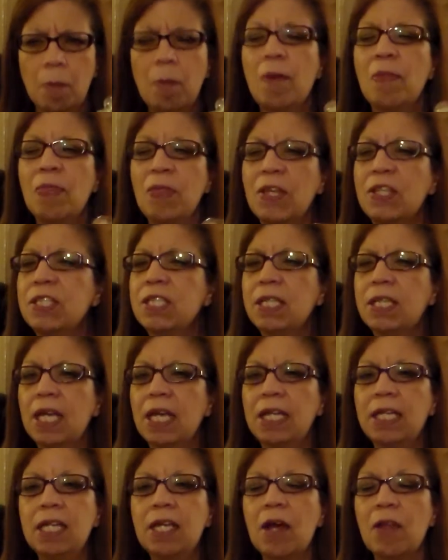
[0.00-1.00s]
With this and
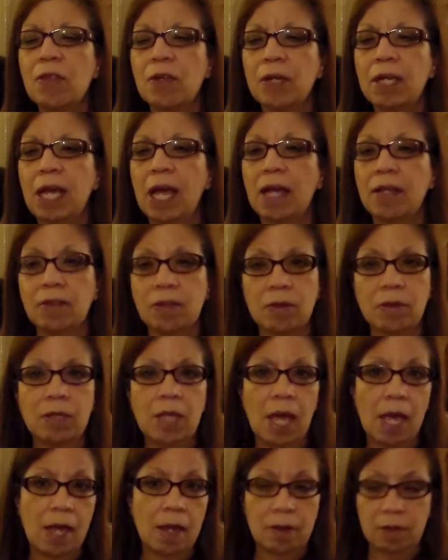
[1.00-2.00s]
any other candle
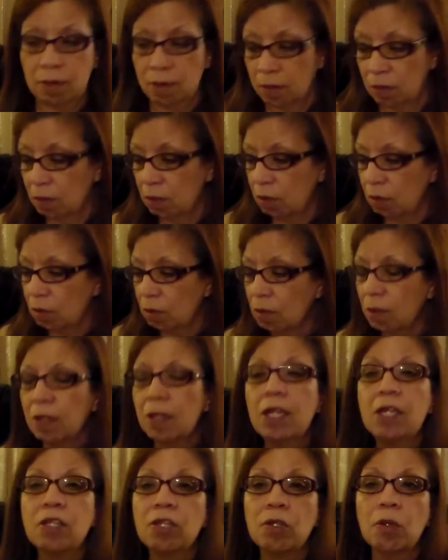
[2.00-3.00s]
that
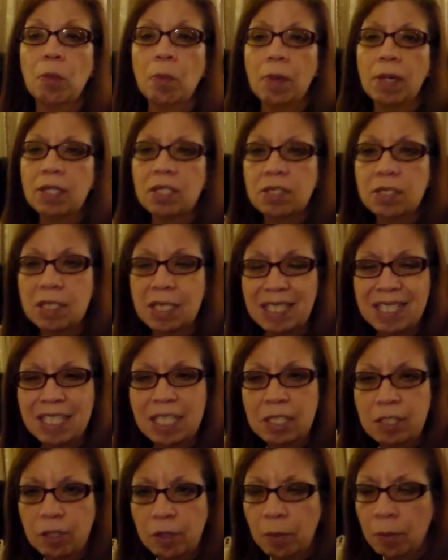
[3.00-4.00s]
either the wicks
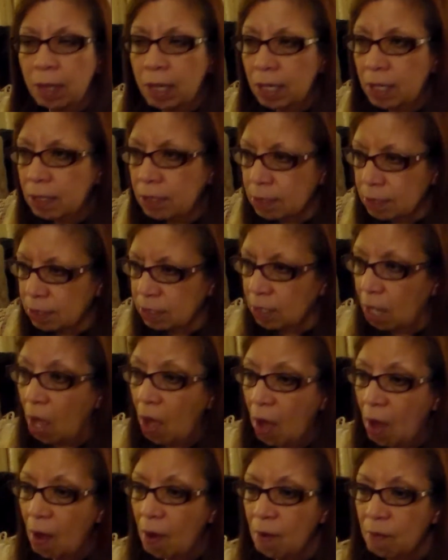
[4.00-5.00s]
disintegrate,
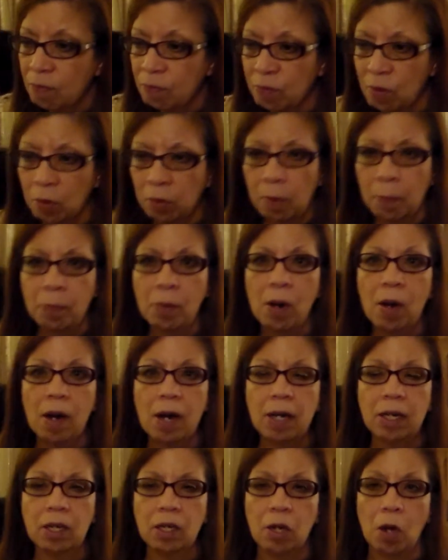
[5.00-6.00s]
dissolve, fall
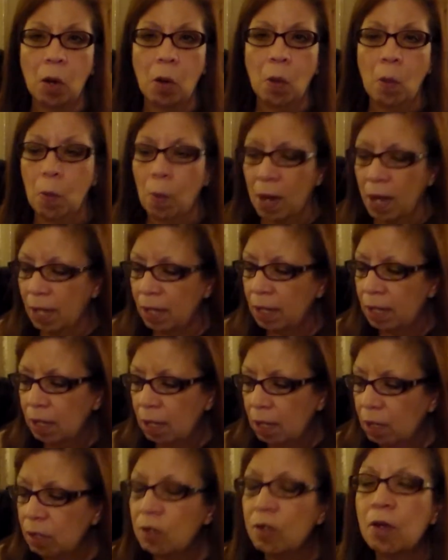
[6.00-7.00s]
apart, go away,
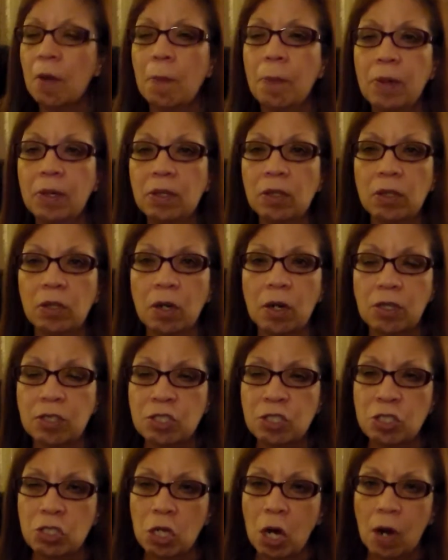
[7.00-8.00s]
you can put your
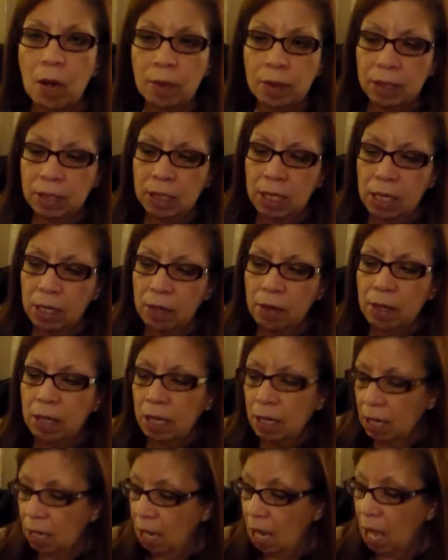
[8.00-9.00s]
large jar in
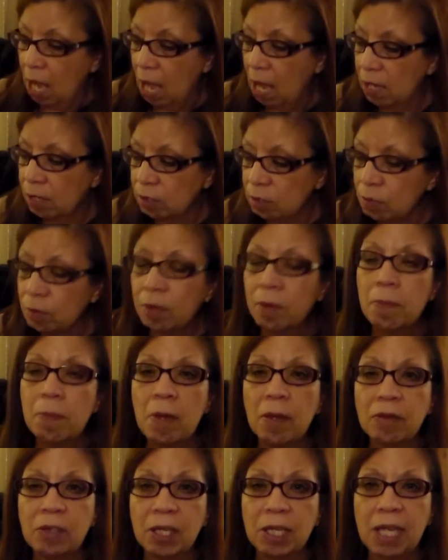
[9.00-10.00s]
there and you can
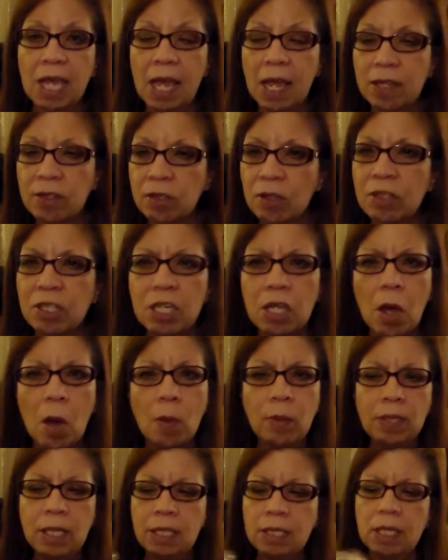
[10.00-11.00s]
melt the candle. The
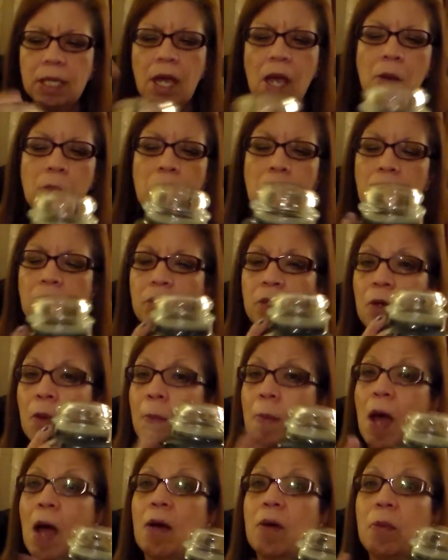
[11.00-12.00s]
only thing I warn
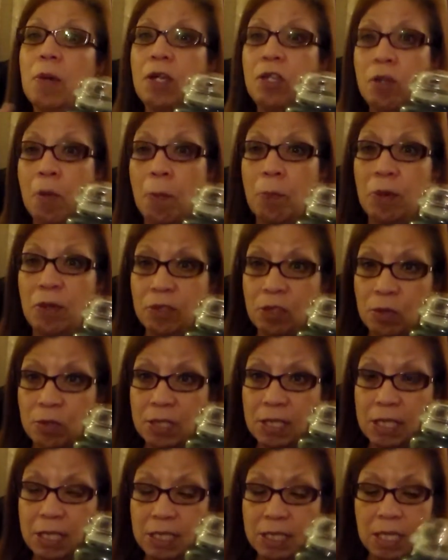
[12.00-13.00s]
you about when you put
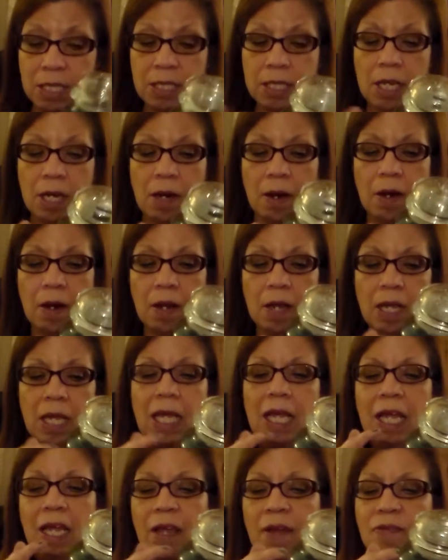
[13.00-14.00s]
those things in there,
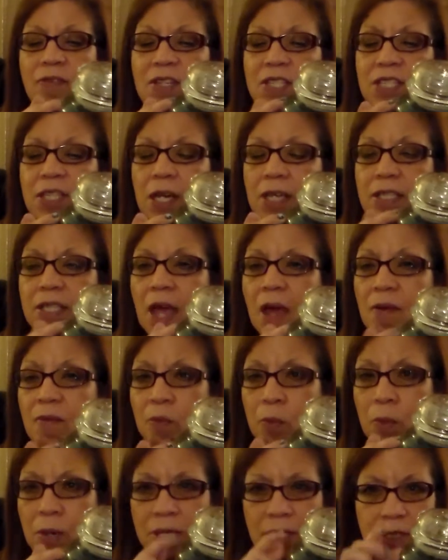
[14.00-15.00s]
if it does
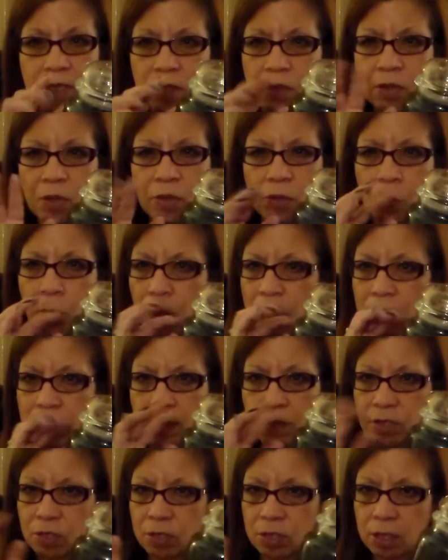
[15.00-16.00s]
have wicks, you know the
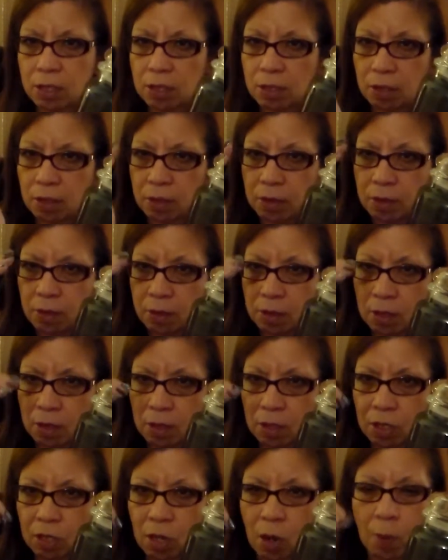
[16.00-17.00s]
wicks are just gonna
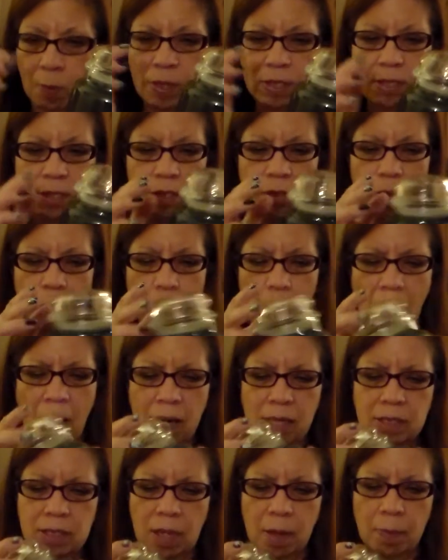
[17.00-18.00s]
go into the
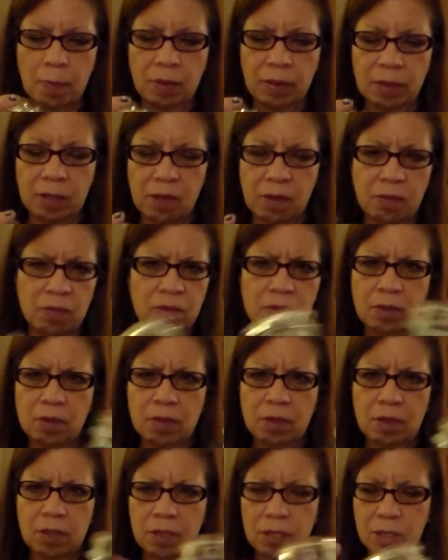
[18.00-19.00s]
wax, I believe.
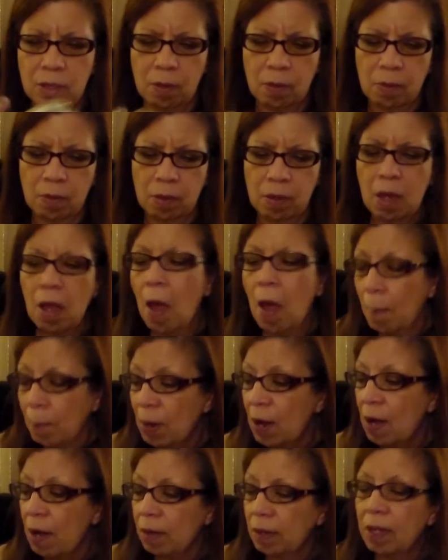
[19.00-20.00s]
So,
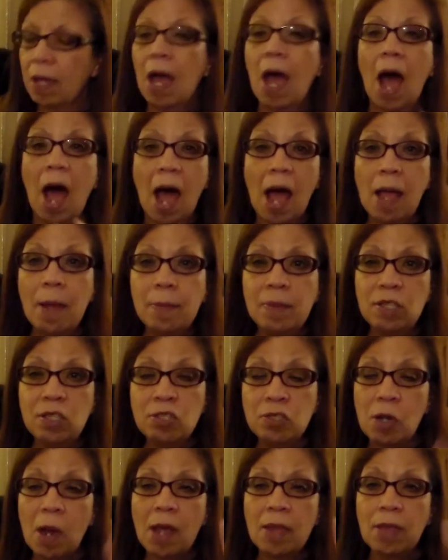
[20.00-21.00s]
but I'm going
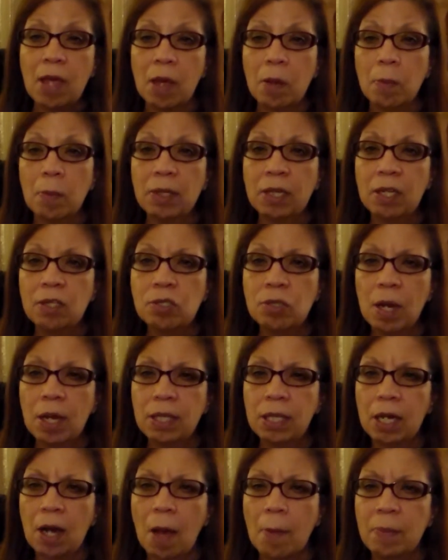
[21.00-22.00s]
to try that. And when I
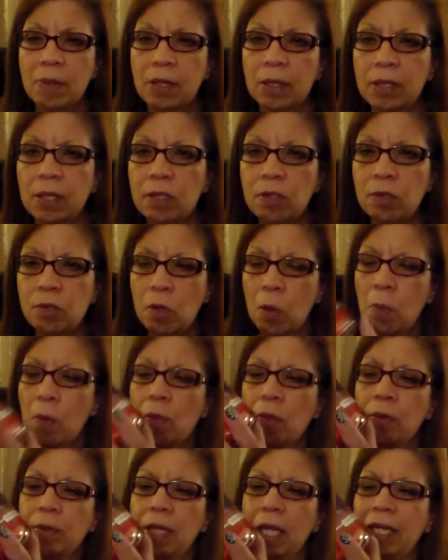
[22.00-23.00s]
try that, I'm going to let you know
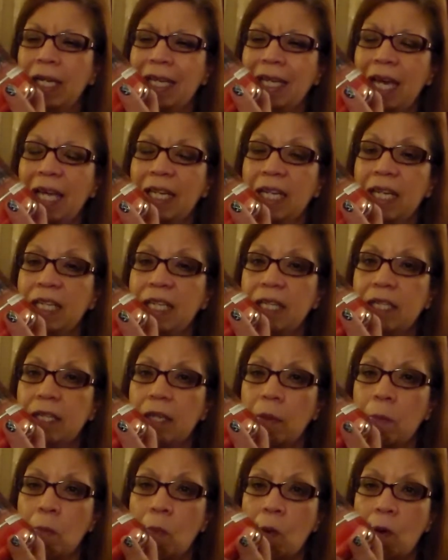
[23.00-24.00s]
whether or not I got
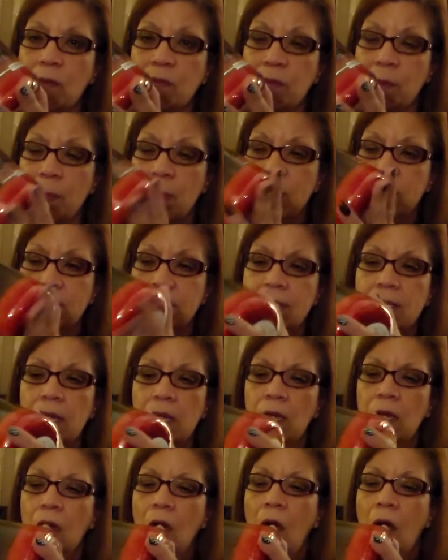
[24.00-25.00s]
anything more from this
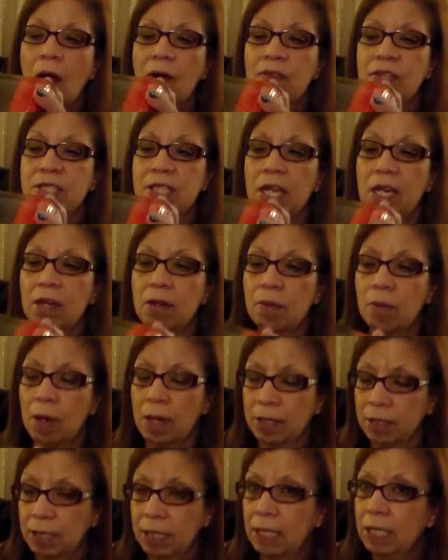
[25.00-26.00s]
Harvest
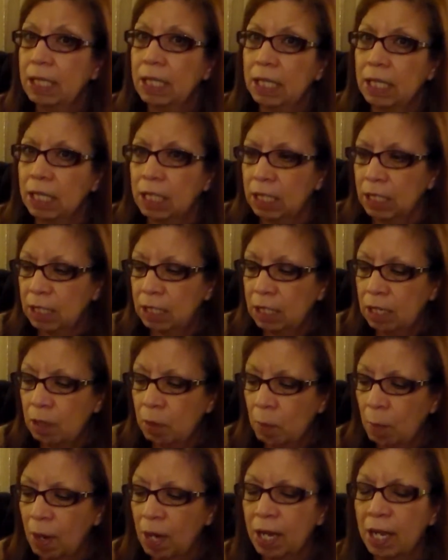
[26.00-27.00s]
Hayride.
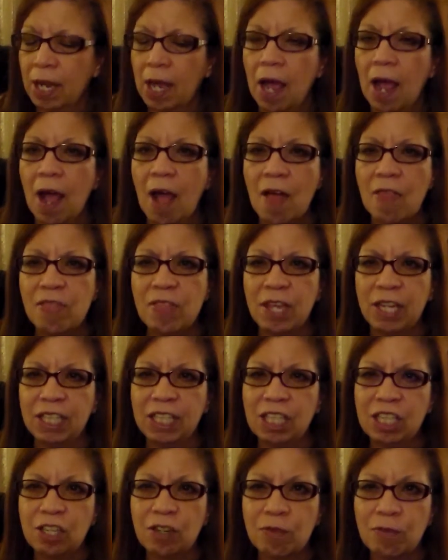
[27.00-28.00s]
Anyway,
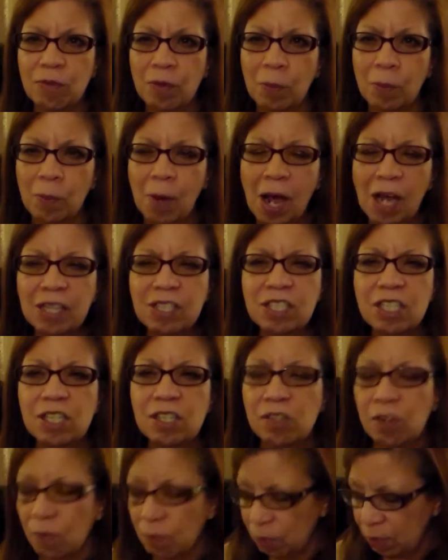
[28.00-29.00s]
thank you for
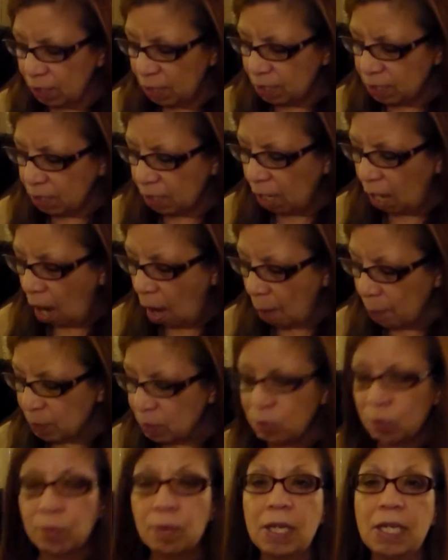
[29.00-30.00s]
watching. Don't forget to
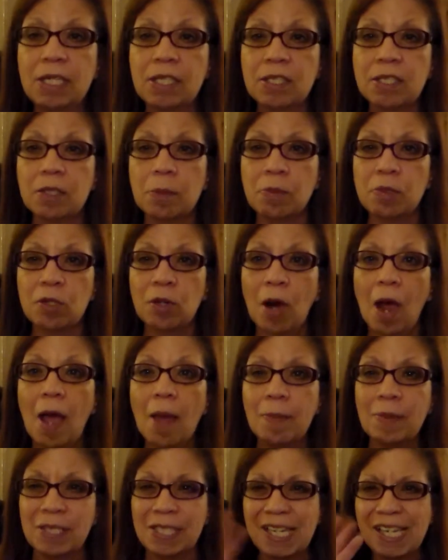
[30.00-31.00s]
comment, rate, and
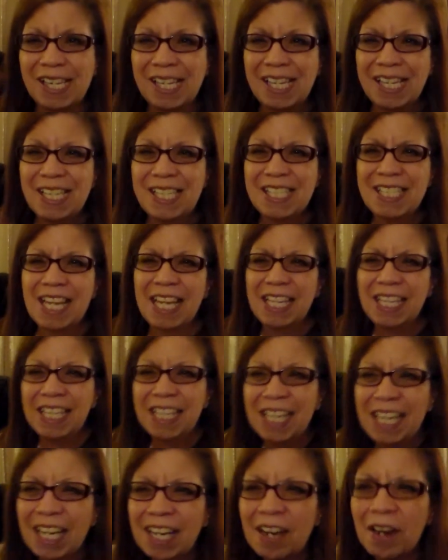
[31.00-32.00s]
subscribe. And
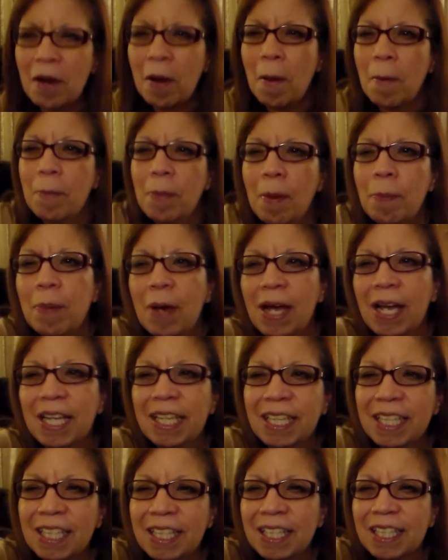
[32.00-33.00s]
take care.
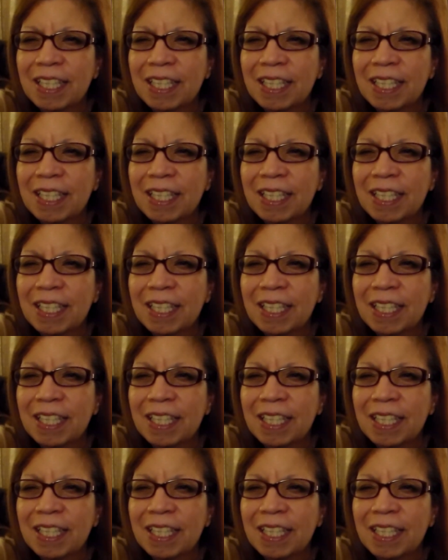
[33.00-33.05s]
Bye-bye.